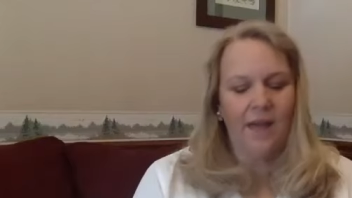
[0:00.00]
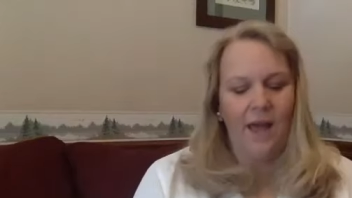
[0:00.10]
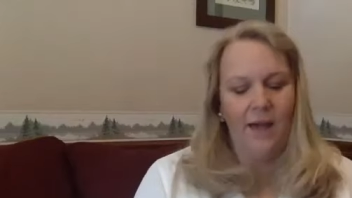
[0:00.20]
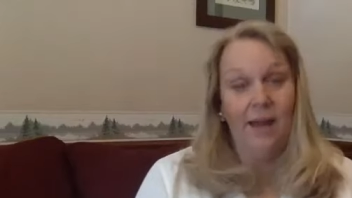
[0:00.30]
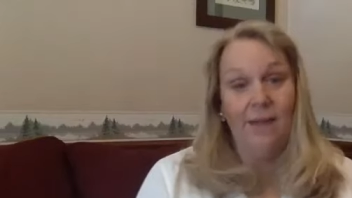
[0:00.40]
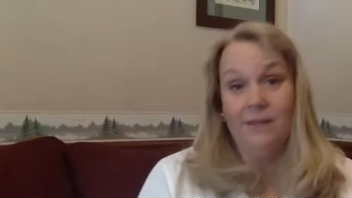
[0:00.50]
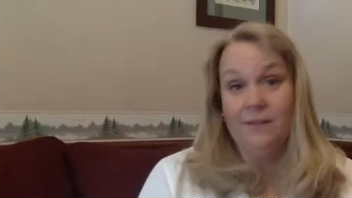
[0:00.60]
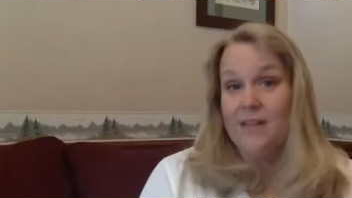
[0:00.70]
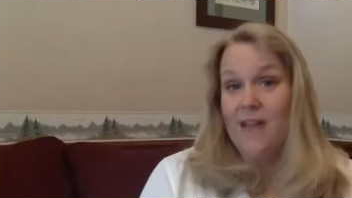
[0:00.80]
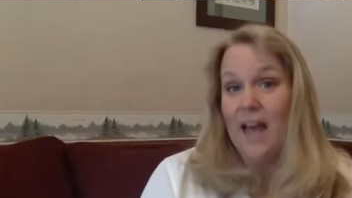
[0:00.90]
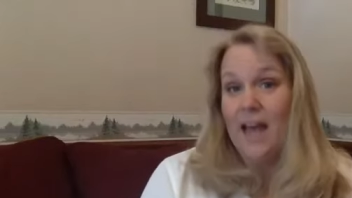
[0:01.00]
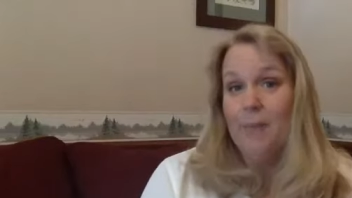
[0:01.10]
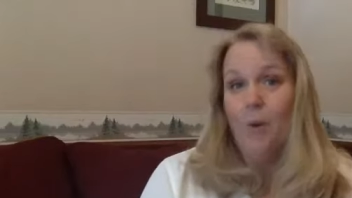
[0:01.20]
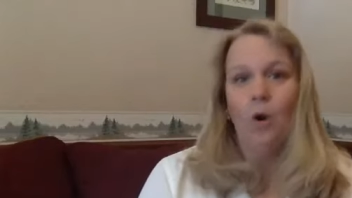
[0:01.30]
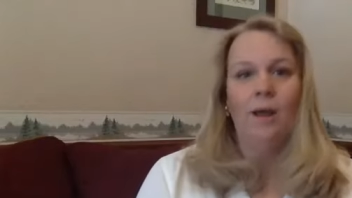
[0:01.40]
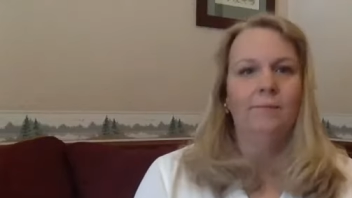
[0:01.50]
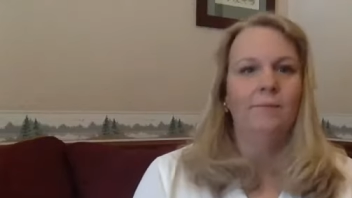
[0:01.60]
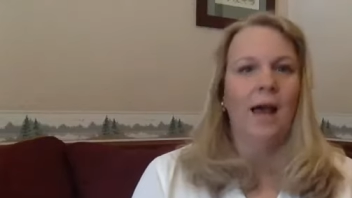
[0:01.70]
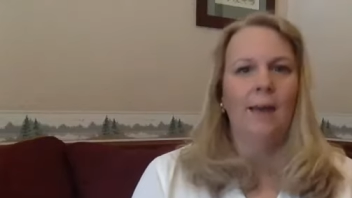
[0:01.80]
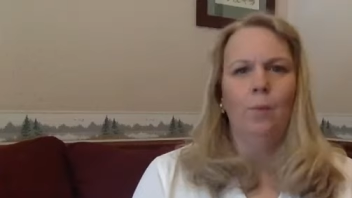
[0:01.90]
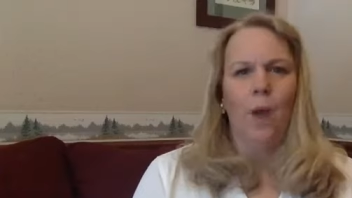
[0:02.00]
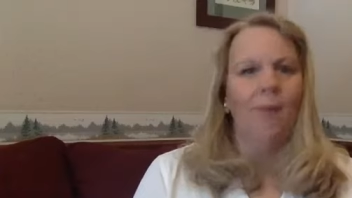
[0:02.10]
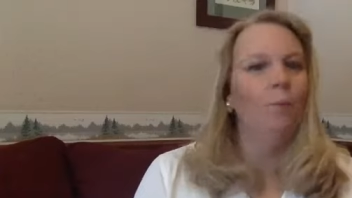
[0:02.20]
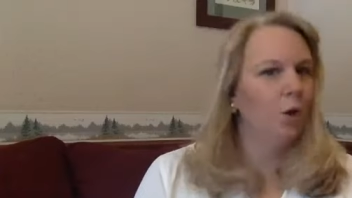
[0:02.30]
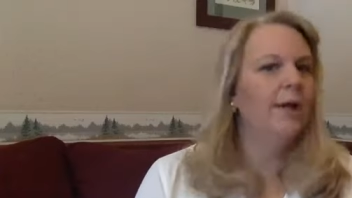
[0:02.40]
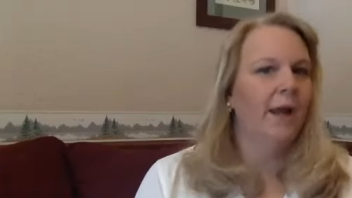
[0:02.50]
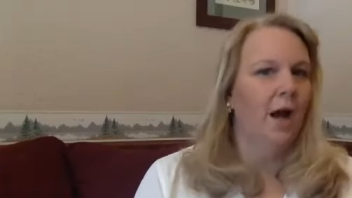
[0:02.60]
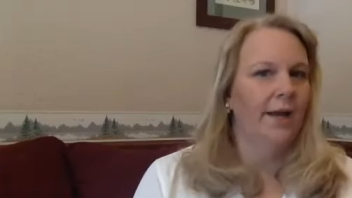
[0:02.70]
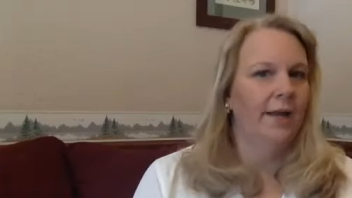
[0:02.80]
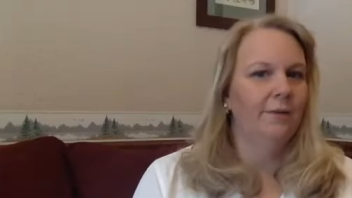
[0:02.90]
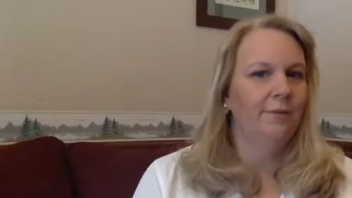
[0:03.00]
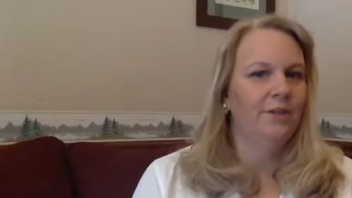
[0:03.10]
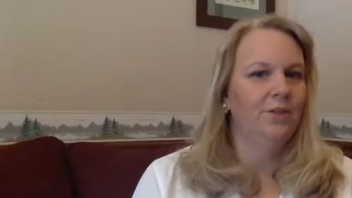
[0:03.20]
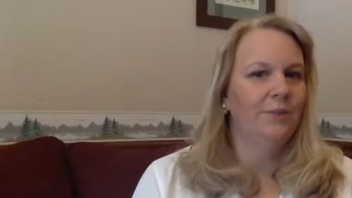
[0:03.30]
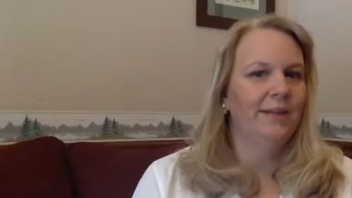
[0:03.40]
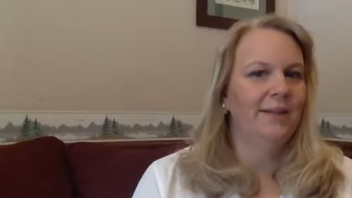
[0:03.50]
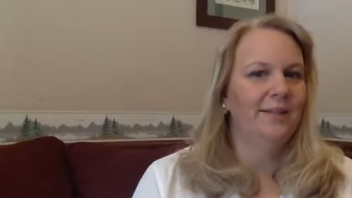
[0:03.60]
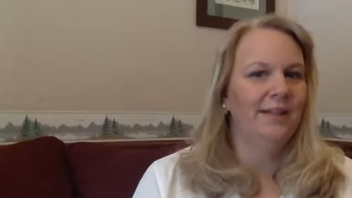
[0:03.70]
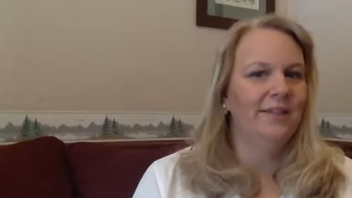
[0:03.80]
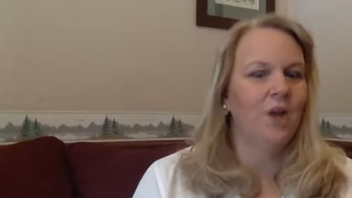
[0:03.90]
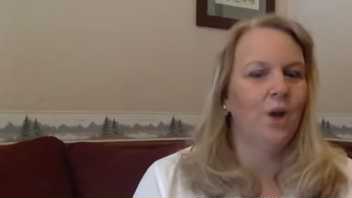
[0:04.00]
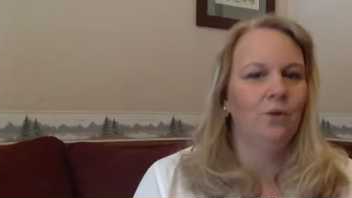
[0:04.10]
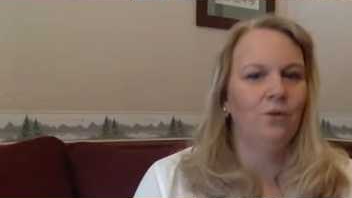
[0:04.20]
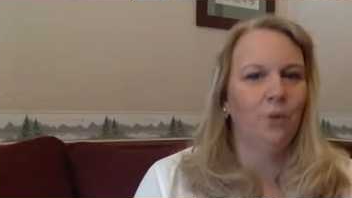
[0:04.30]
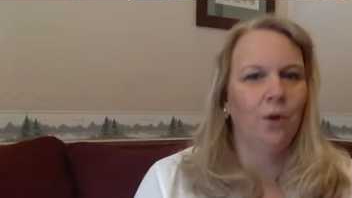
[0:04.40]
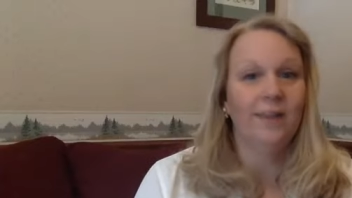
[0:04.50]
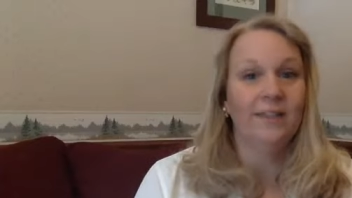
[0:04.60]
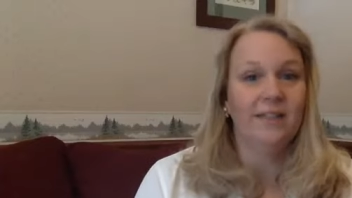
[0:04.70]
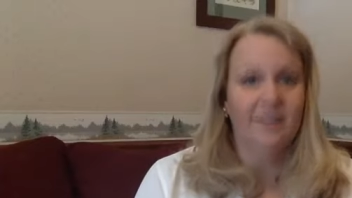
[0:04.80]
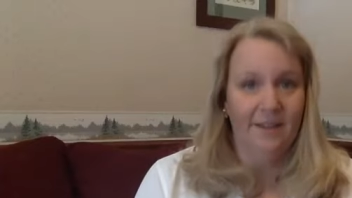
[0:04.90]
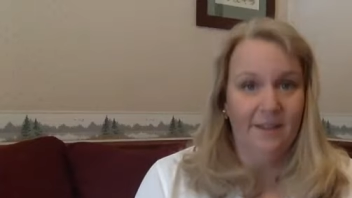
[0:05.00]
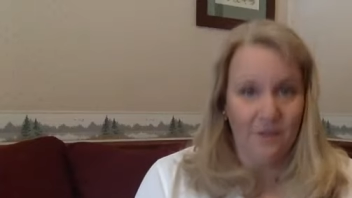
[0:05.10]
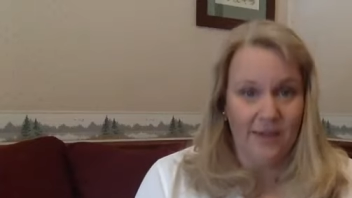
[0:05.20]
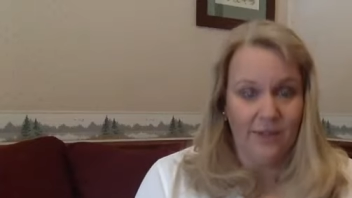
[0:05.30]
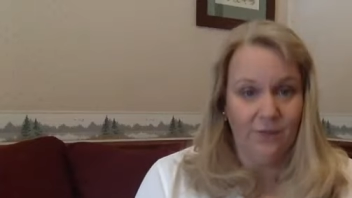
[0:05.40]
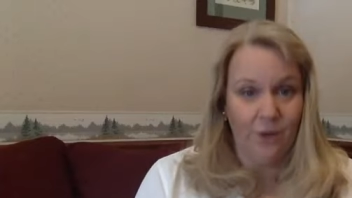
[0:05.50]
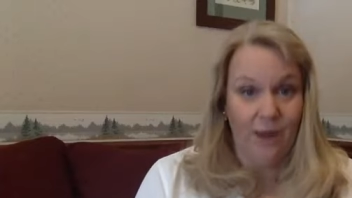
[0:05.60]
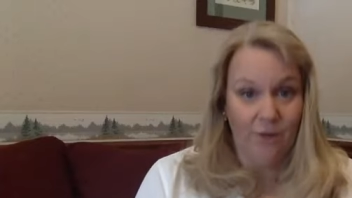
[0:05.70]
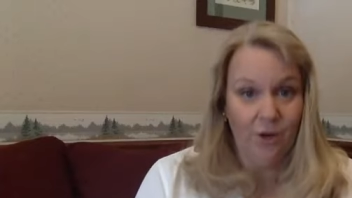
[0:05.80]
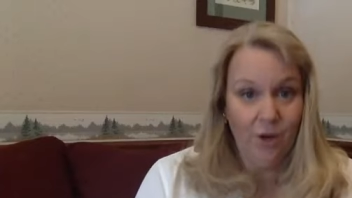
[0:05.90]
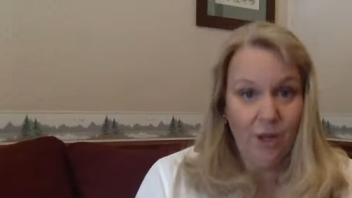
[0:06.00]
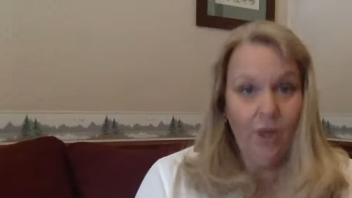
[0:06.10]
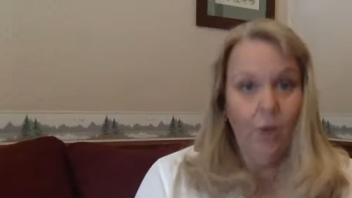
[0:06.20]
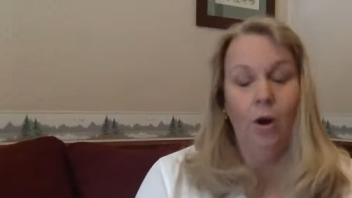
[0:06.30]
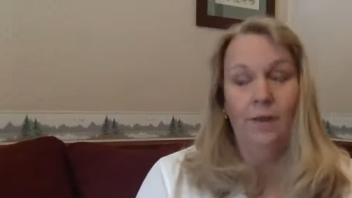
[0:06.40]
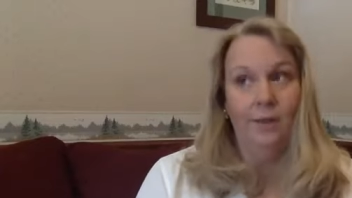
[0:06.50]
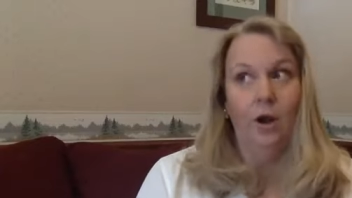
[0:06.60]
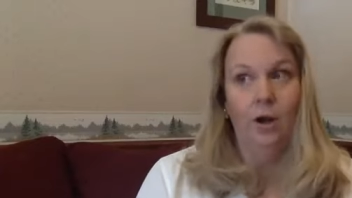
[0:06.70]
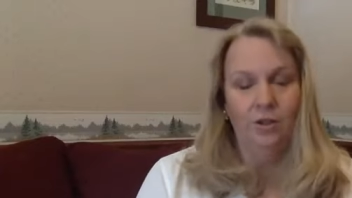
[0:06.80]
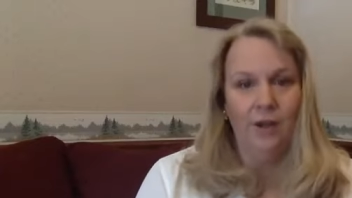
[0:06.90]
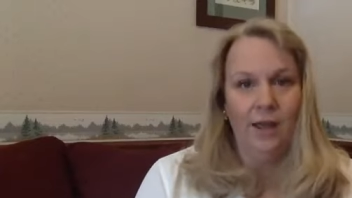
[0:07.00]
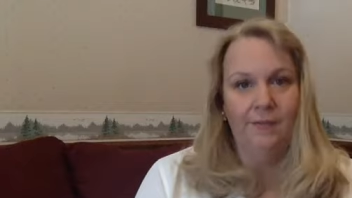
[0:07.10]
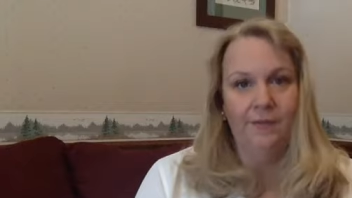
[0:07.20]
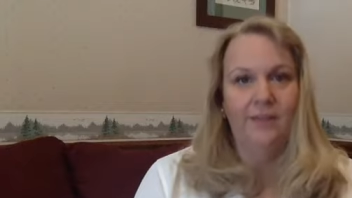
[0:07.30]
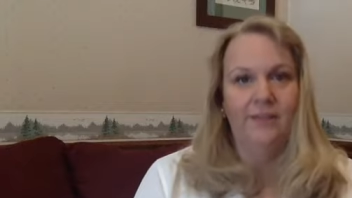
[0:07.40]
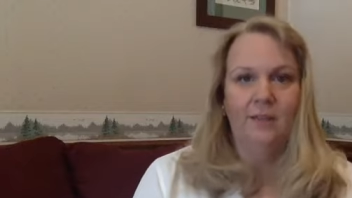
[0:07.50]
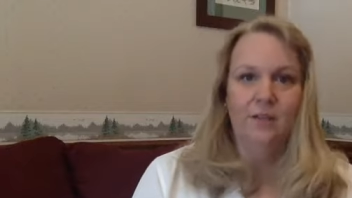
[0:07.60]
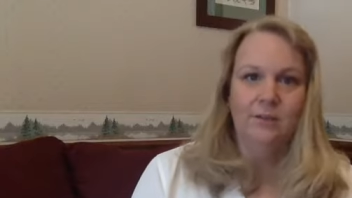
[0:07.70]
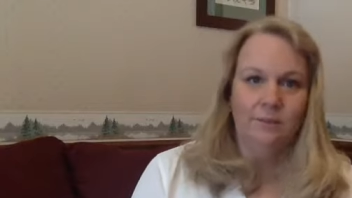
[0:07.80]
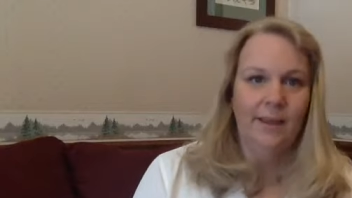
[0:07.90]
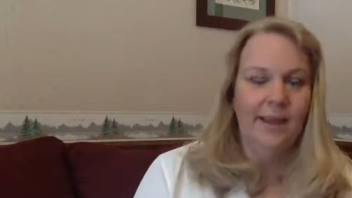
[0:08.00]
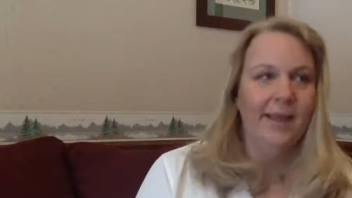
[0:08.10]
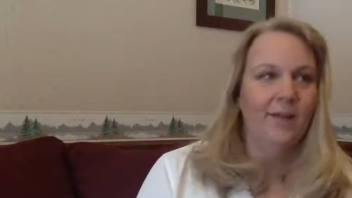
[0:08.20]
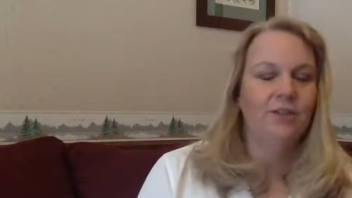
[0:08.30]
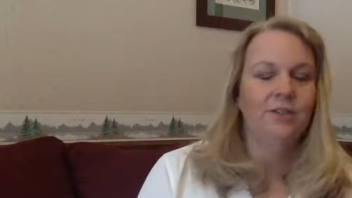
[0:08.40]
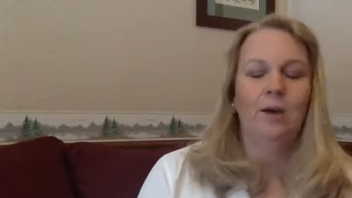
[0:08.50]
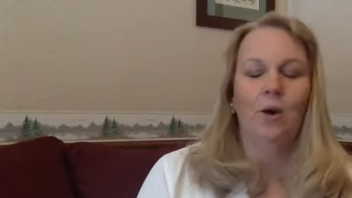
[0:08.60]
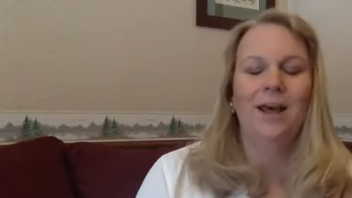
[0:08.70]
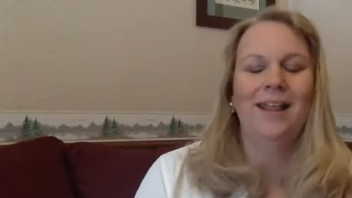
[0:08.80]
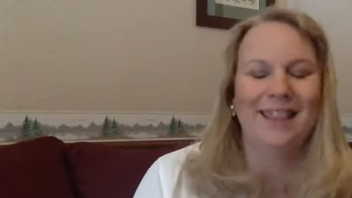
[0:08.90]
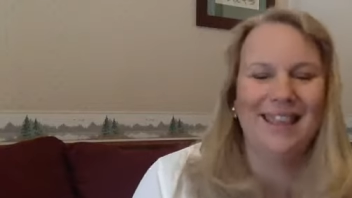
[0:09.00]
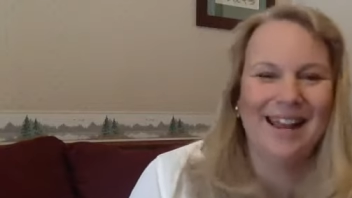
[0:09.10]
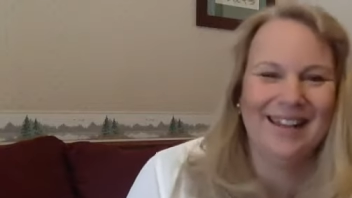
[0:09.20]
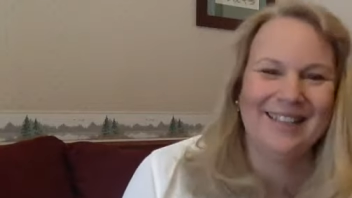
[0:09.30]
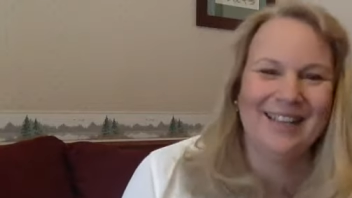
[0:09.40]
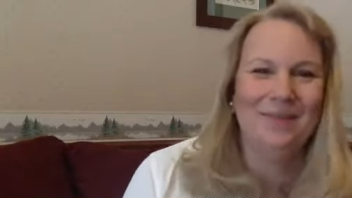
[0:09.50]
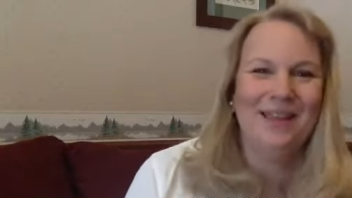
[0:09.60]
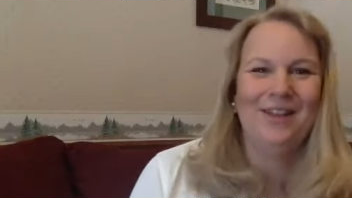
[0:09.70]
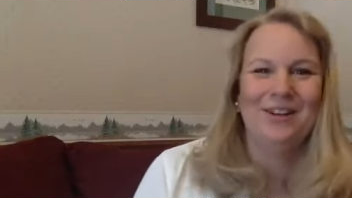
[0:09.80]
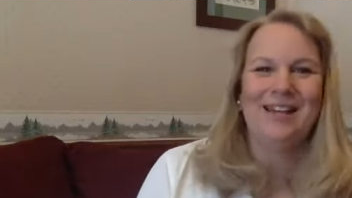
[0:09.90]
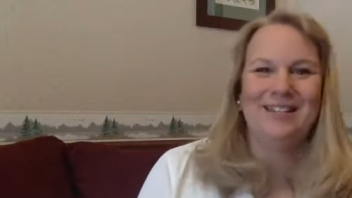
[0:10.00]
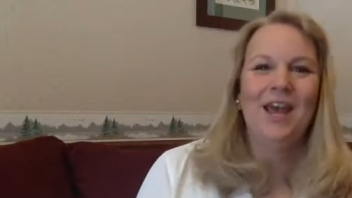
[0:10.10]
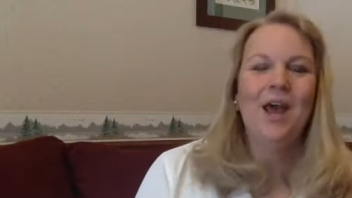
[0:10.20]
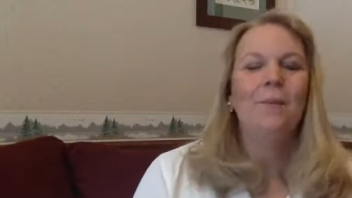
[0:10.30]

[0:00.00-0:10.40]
I don't have enough time, or I'm working on it, which means that's code for it's going to sit in their desk forever or on their hard drive. This tells my age is how that is going to be in their desk.